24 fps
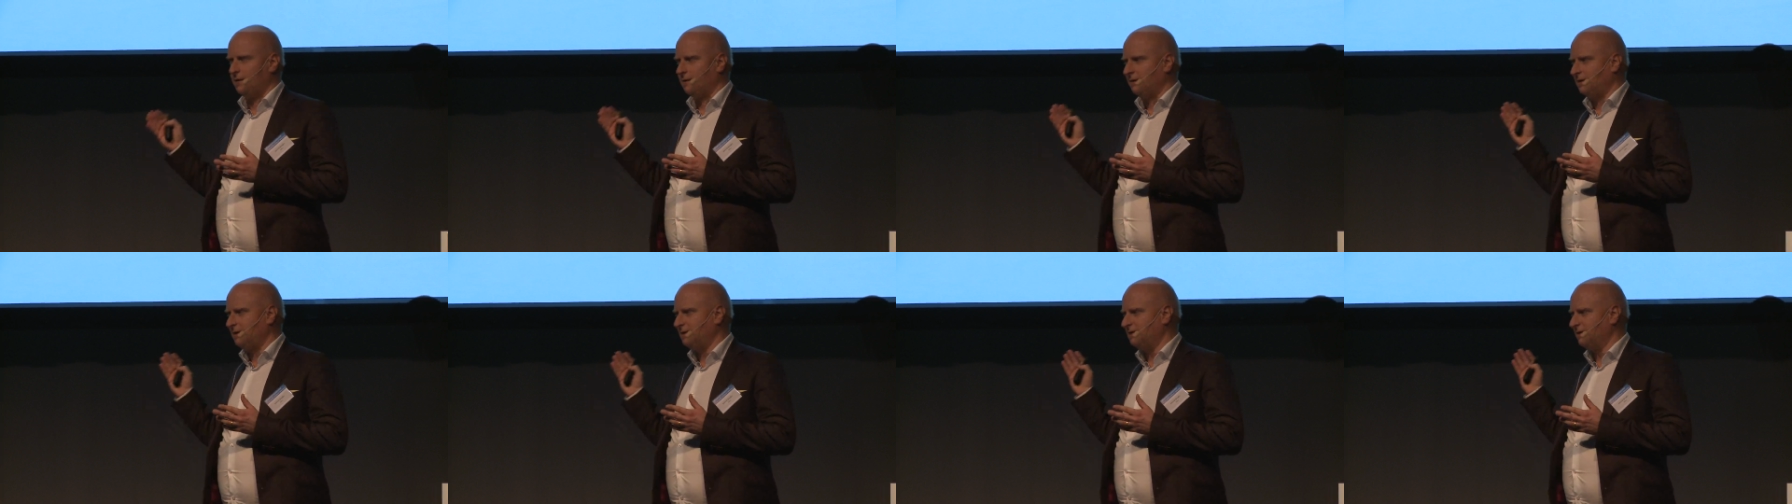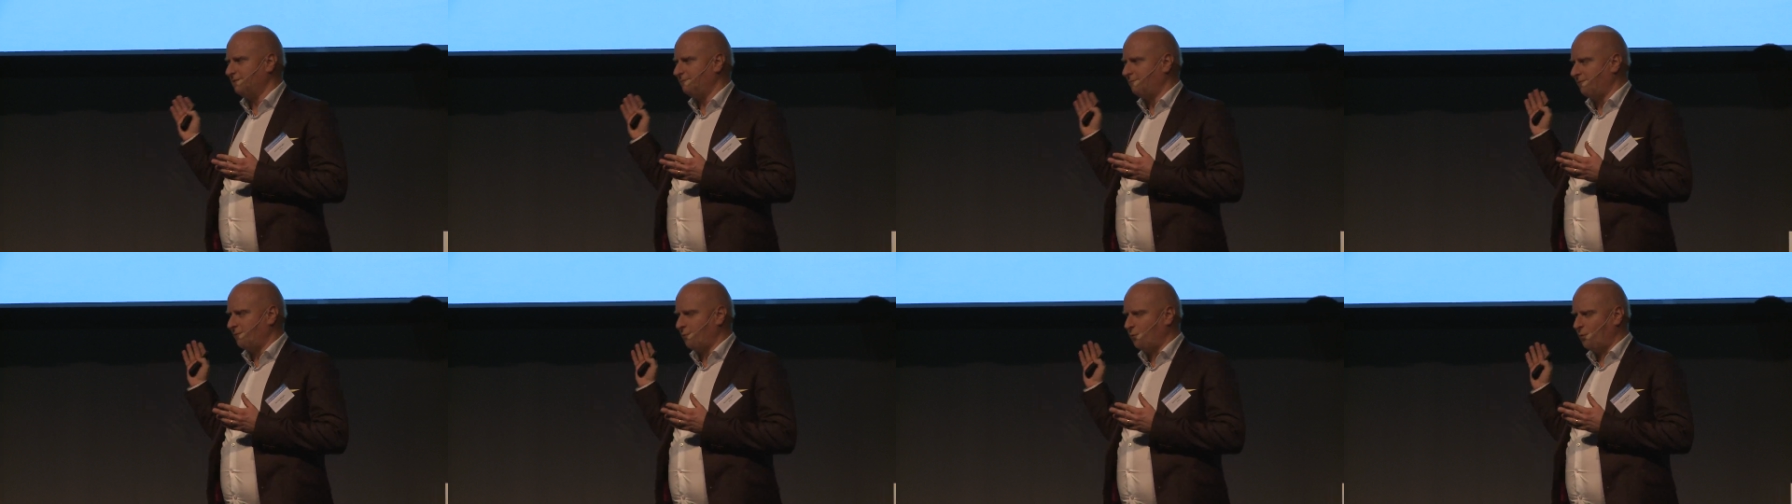This is
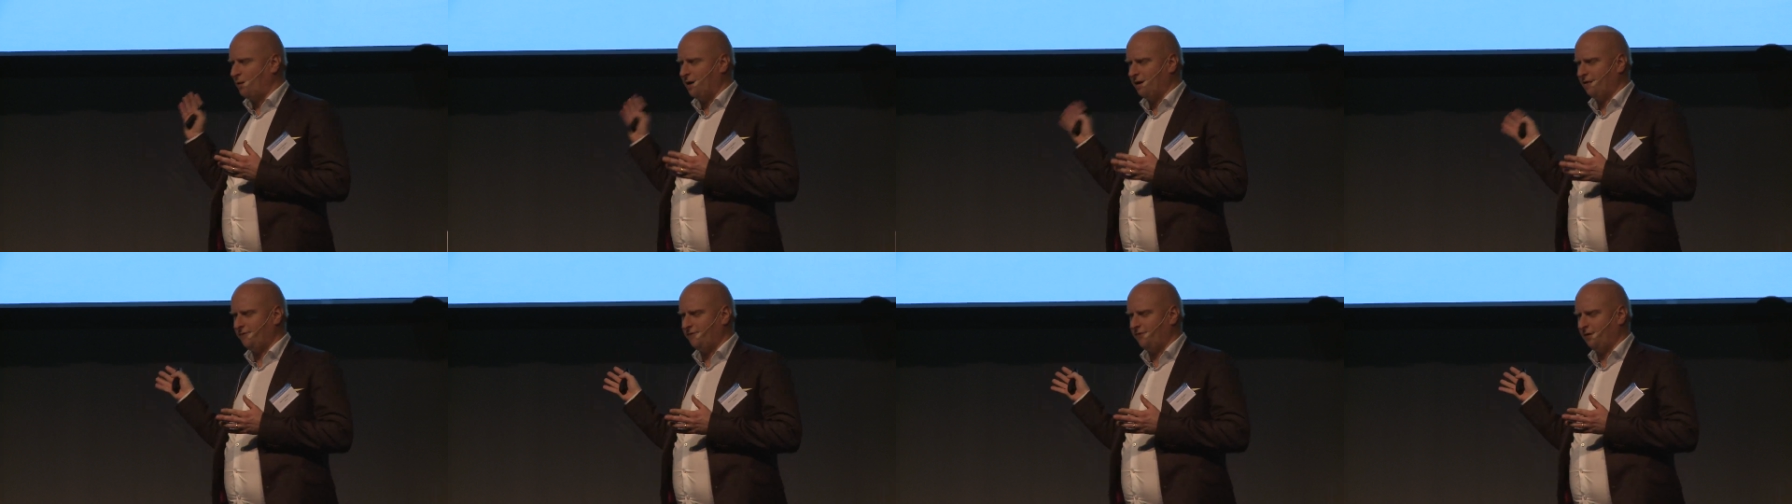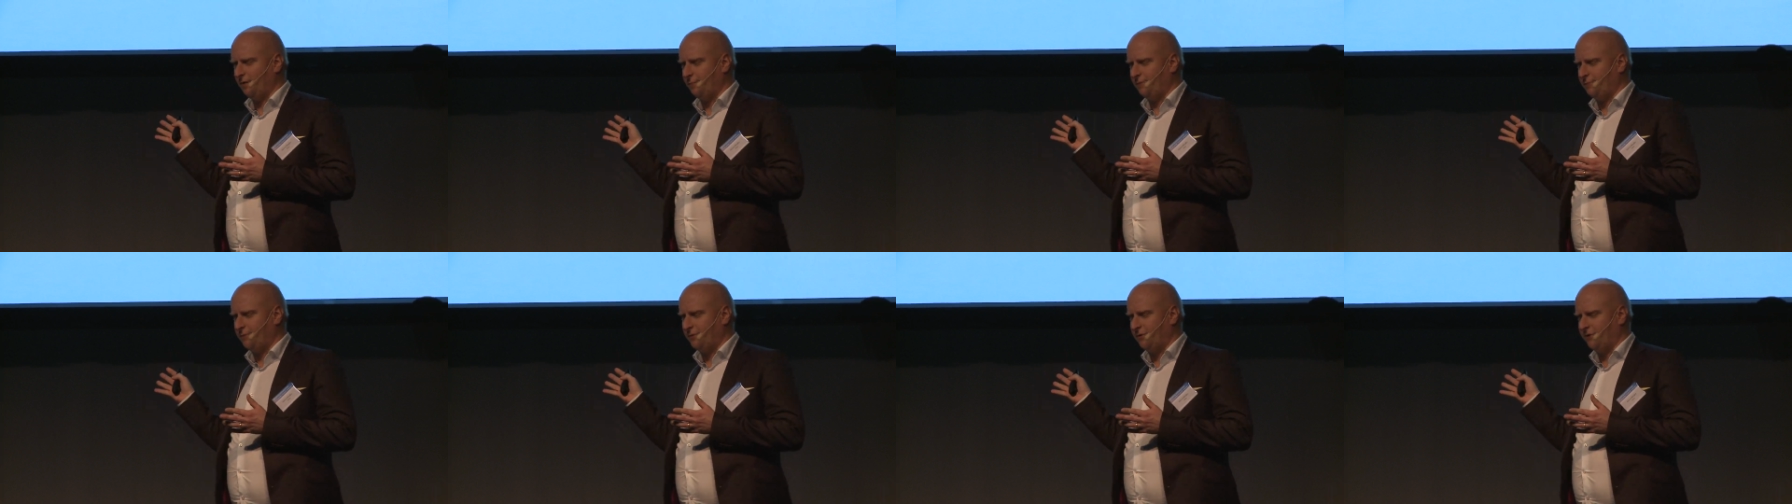a
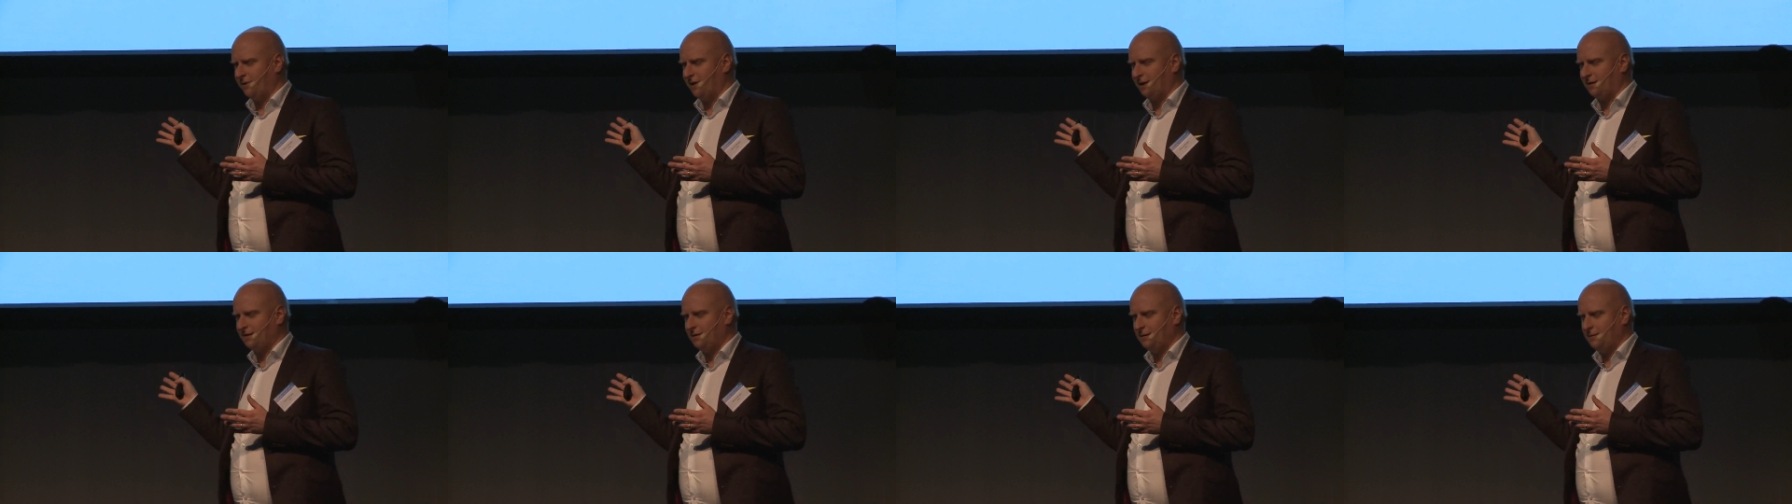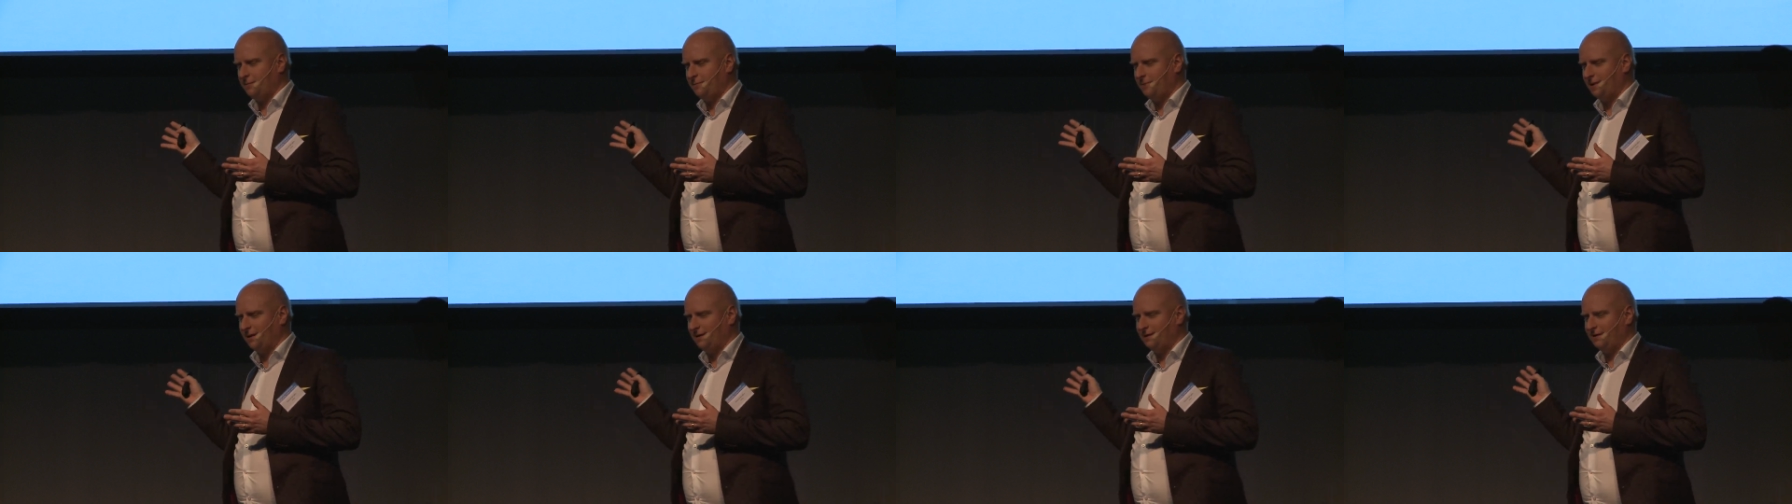wonderful product,
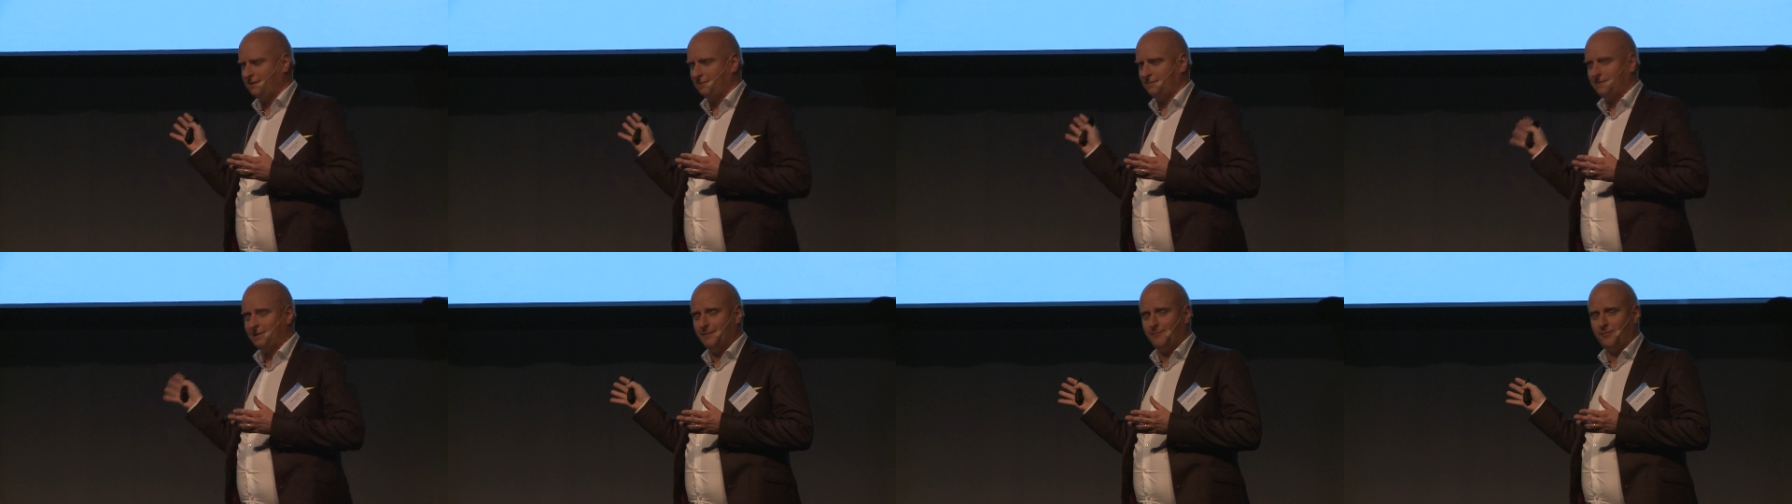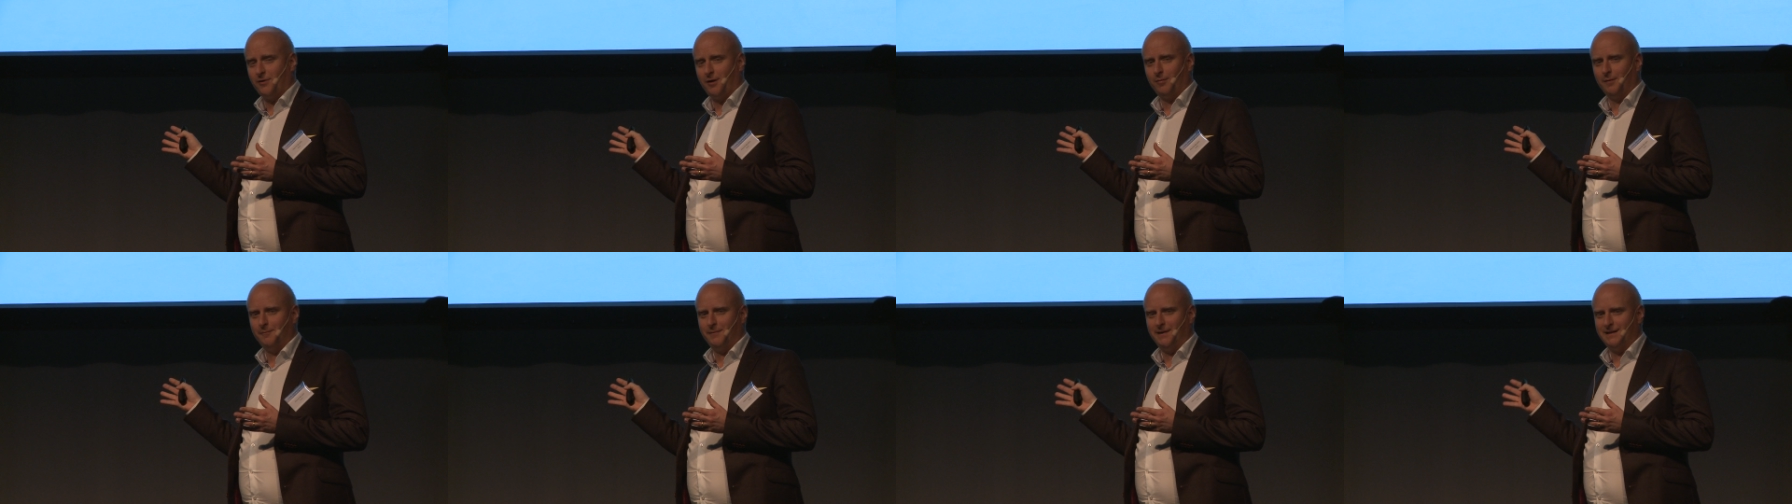but the
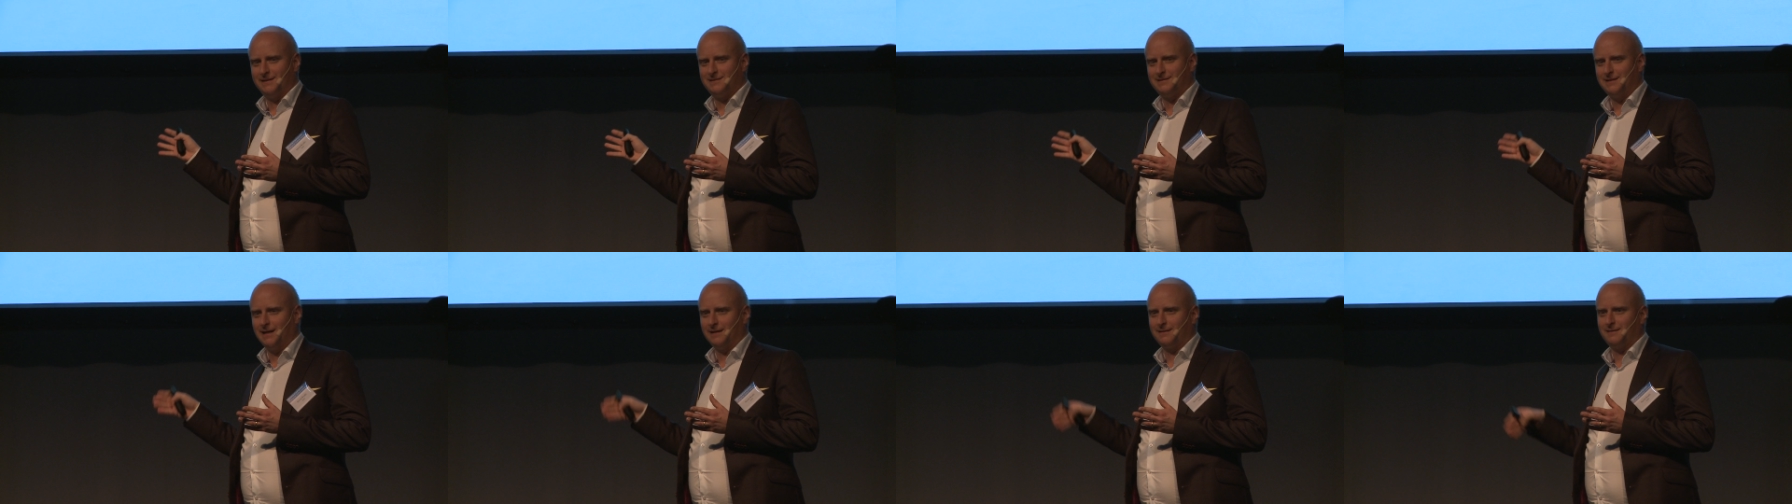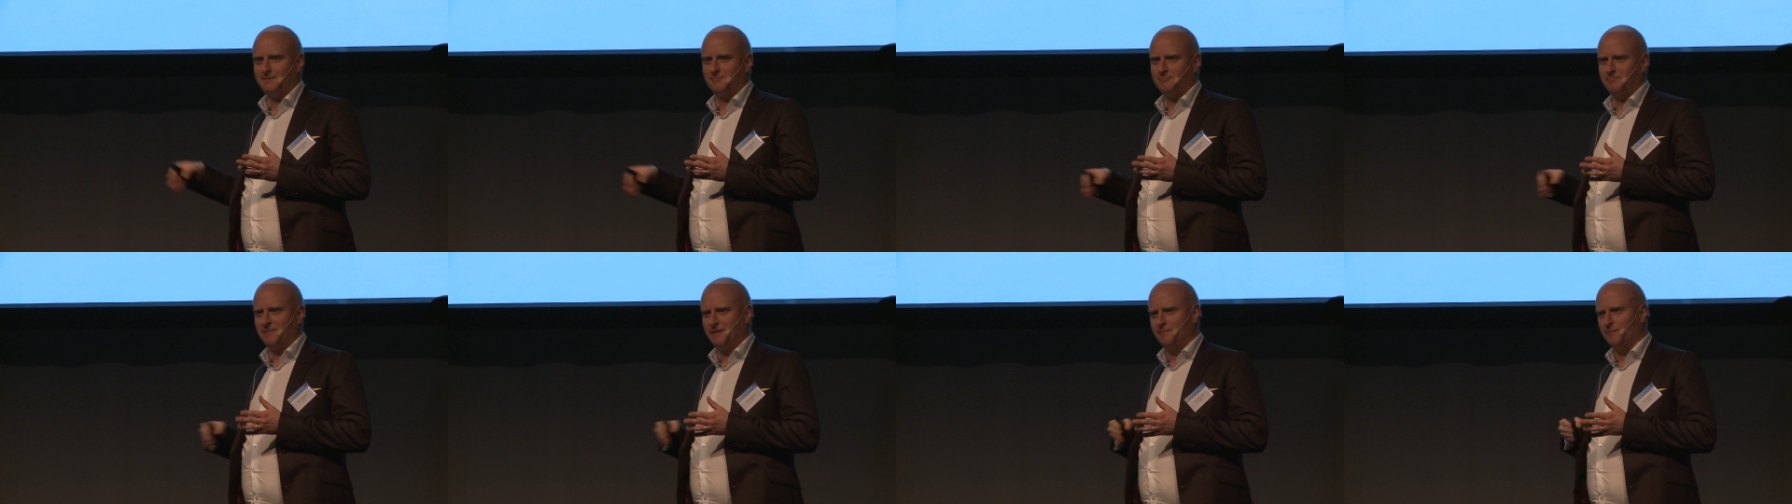problem is that
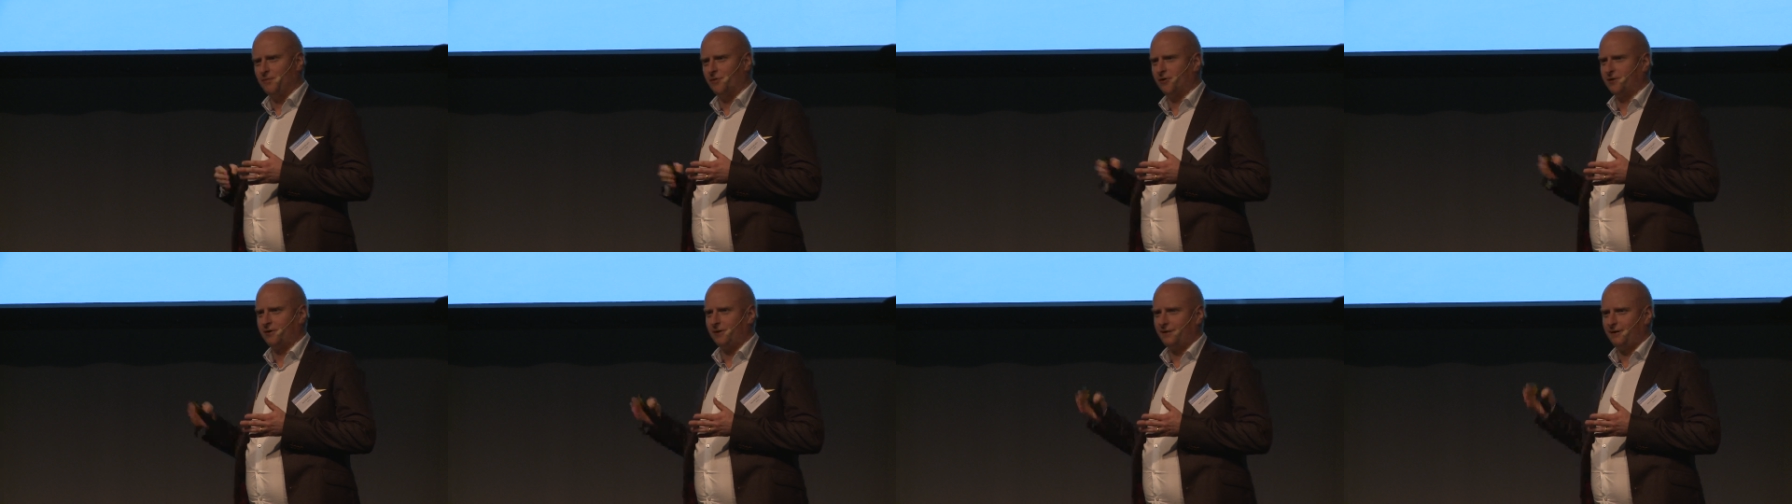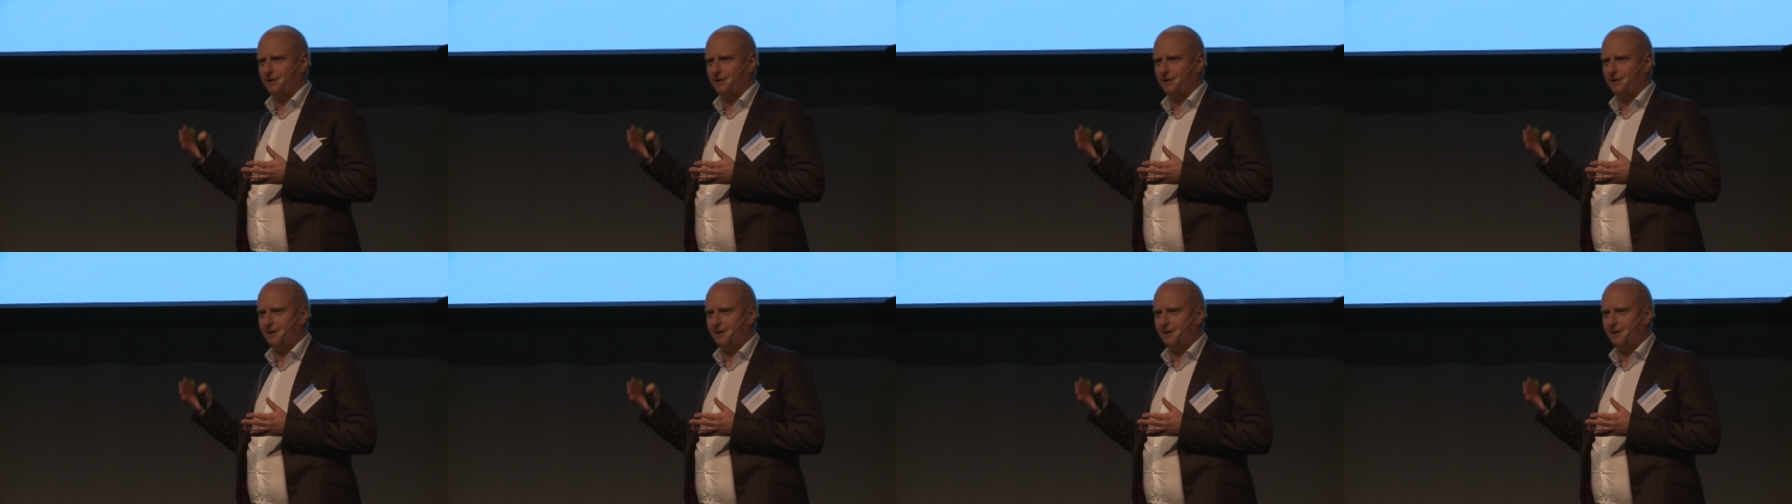the